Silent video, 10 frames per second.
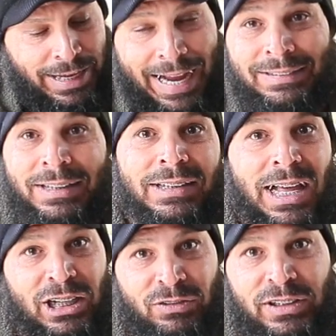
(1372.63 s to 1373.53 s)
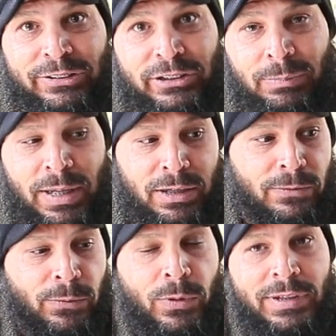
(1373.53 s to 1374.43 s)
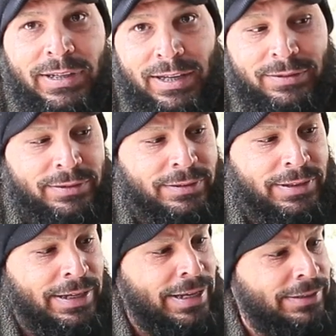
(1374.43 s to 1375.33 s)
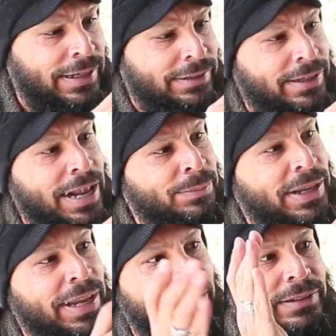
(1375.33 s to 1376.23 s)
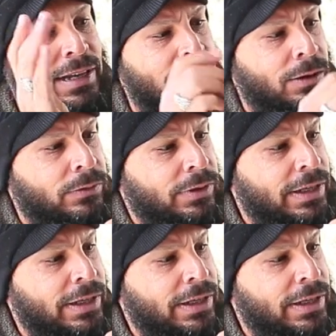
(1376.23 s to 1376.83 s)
I did a lot of research, man. The Vertex, it, it, has got to be hands down.